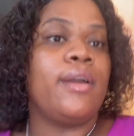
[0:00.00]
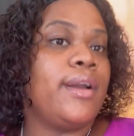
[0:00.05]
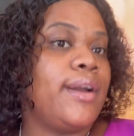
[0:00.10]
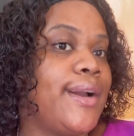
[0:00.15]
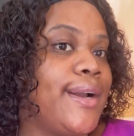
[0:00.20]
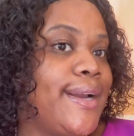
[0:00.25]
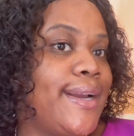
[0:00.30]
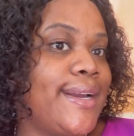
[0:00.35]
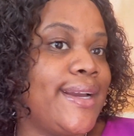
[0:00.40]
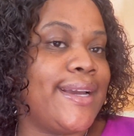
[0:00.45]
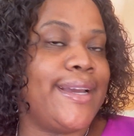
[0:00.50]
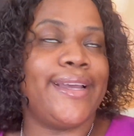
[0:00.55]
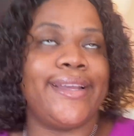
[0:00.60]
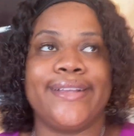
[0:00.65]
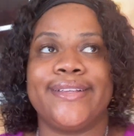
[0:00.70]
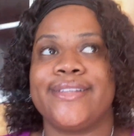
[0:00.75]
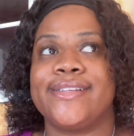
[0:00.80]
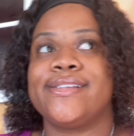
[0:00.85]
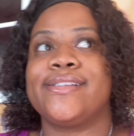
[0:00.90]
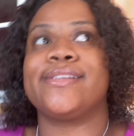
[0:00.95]
Hi
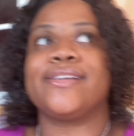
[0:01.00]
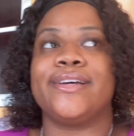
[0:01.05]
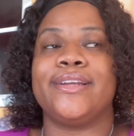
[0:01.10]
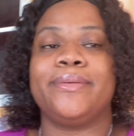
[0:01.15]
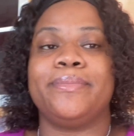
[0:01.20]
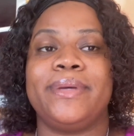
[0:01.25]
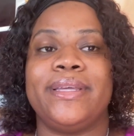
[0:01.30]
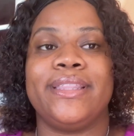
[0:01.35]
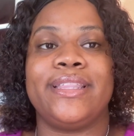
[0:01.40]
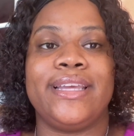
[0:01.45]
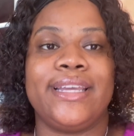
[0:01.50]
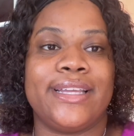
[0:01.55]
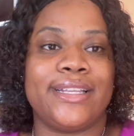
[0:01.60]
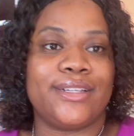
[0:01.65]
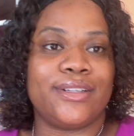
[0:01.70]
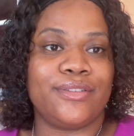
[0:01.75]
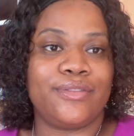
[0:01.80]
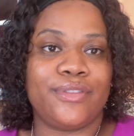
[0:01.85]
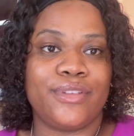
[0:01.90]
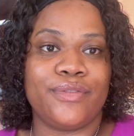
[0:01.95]
guys, this is gonna be the end
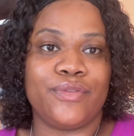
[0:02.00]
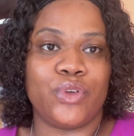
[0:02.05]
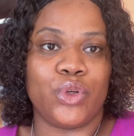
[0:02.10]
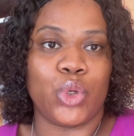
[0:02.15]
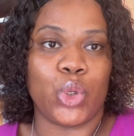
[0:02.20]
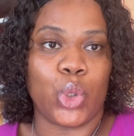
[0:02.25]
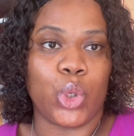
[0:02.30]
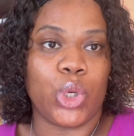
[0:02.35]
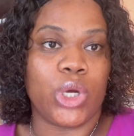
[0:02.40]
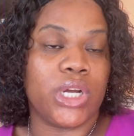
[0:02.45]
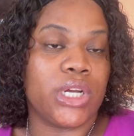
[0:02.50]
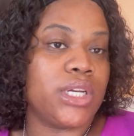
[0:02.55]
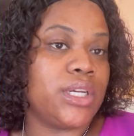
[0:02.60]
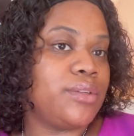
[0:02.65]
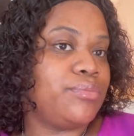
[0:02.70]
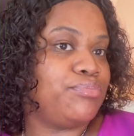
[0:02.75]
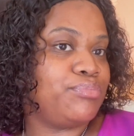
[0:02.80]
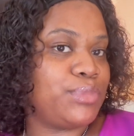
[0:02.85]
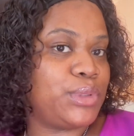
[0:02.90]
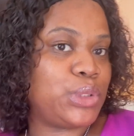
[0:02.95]
of the vlog.
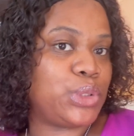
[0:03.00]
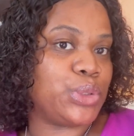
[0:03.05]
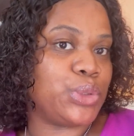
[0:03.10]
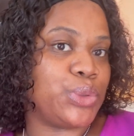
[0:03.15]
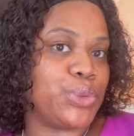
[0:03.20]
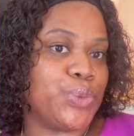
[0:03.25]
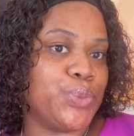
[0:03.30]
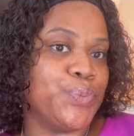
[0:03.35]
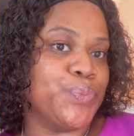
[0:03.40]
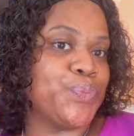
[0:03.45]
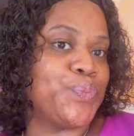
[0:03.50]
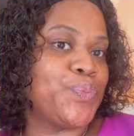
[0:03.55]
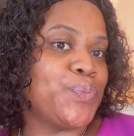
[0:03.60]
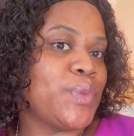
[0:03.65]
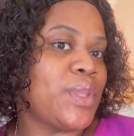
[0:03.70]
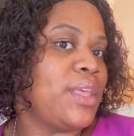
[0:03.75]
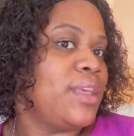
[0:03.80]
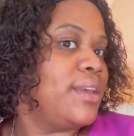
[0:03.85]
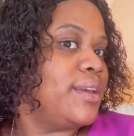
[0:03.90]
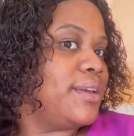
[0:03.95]
So
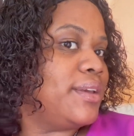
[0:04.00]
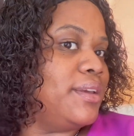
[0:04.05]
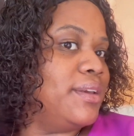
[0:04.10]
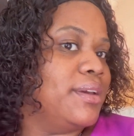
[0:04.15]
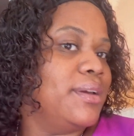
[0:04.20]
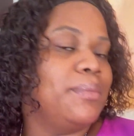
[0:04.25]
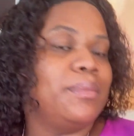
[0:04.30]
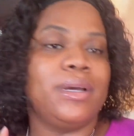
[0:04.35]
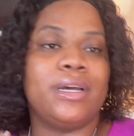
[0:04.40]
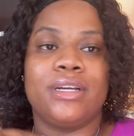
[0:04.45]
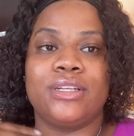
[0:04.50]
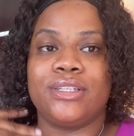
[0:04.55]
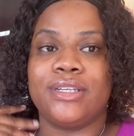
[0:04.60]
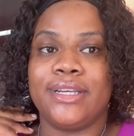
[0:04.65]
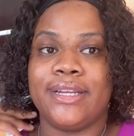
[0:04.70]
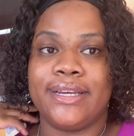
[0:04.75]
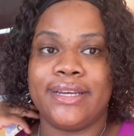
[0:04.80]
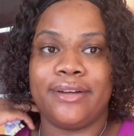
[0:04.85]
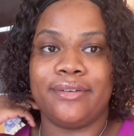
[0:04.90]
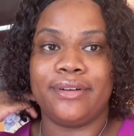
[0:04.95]
yeah, actually
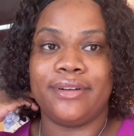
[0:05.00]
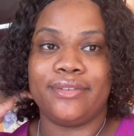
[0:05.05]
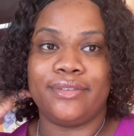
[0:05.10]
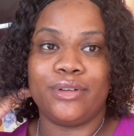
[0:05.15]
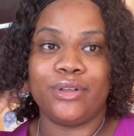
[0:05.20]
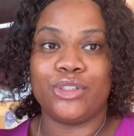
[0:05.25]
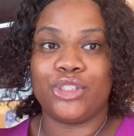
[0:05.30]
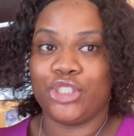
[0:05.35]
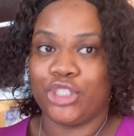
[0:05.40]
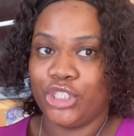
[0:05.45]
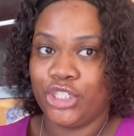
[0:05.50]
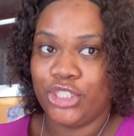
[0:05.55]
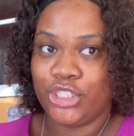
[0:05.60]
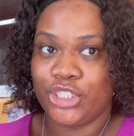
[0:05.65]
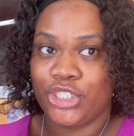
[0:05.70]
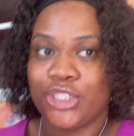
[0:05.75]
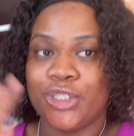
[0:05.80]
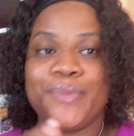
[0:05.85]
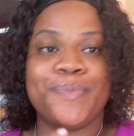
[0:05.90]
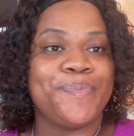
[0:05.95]
I get ready for the church.
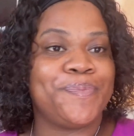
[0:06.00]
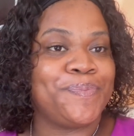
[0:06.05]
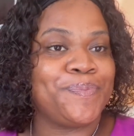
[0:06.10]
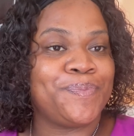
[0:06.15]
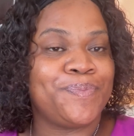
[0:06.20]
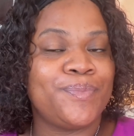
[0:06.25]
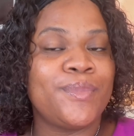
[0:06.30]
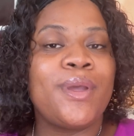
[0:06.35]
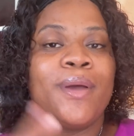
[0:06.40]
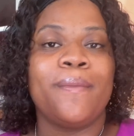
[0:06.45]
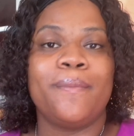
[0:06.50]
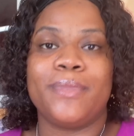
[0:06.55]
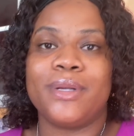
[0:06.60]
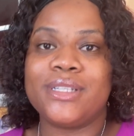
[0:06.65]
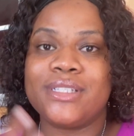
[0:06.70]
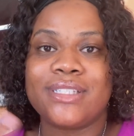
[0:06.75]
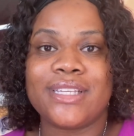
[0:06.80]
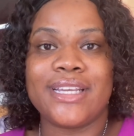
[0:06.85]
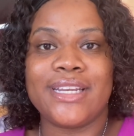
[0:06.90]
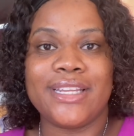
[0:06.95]
We're
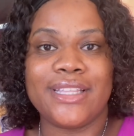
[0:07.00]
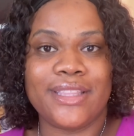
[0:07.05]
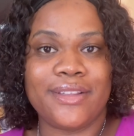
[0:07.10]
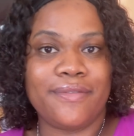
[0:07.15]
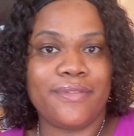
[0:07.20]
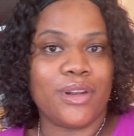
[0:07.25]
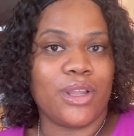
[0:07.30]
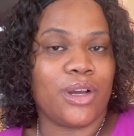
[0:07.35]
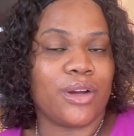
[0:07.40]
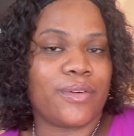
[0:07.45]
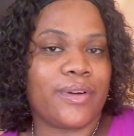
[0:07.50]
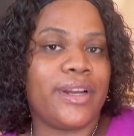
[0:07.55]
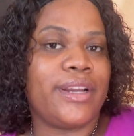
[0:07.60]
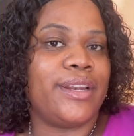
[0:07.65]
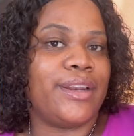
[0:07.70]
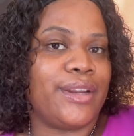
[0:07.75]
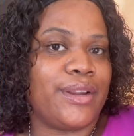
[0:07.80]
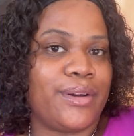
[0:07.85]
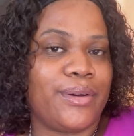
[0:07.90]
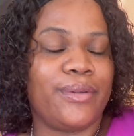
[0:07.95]
just ending the vlog right
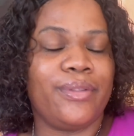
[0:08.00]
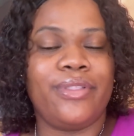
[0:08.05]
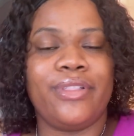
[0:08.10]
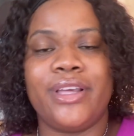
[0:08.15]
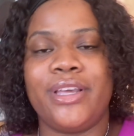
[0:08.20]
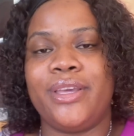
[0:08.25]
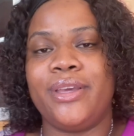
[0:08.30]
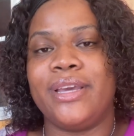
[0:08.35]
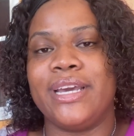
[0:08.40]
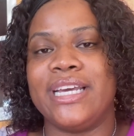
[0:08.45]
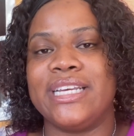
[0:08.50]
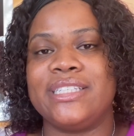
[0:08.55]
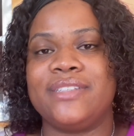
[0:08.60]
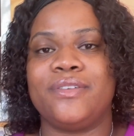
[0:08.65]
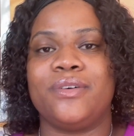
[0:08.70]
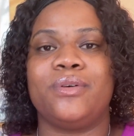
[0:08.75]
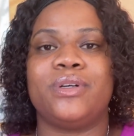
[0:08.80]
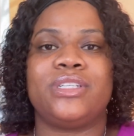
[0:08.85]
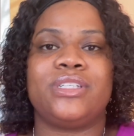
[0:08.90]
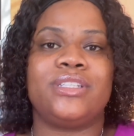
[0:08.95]
now. Thank you guys
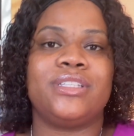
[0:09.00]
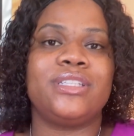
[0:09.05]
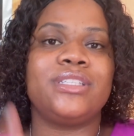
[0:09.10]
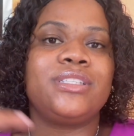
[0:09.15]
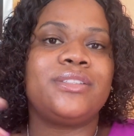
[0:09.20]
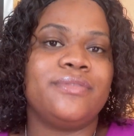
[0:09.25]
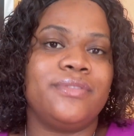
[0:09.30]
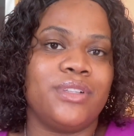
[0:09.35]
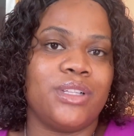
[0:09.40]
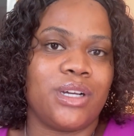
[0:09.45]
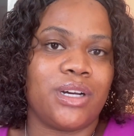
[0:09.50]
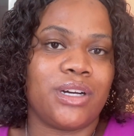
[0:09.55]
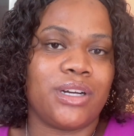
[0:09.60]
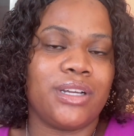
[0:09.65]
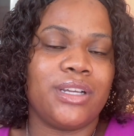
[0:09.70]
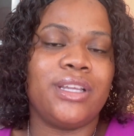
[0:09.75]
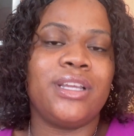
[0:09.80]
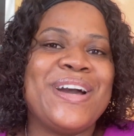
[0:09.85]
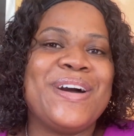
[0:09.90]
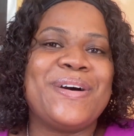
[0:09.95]
for watching this
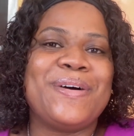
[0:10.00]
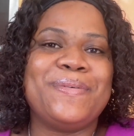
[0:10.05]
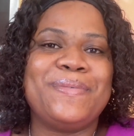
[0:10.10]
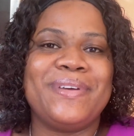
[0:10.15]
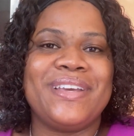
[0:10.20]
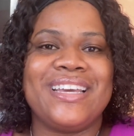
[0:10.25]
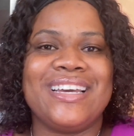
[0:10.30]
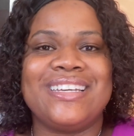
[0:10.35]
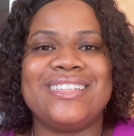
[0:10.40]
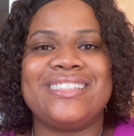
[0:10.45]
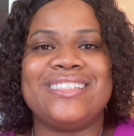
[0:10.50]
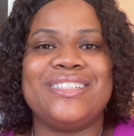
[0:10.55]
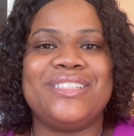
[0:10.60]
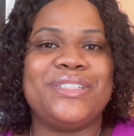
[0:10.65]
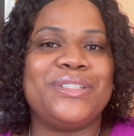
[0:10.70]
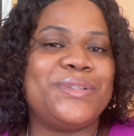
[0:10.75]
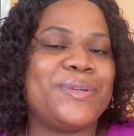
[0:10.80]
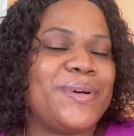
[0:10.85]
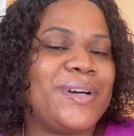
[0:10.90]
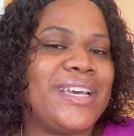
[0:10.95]
vlog. Hope you guys
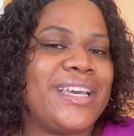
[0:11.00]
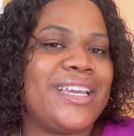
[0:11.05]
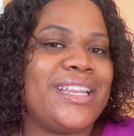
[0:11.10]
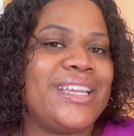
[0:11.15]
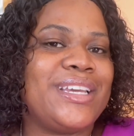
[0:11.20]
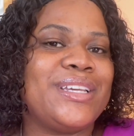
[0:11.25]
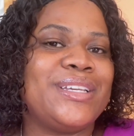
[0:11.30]
enjoyed.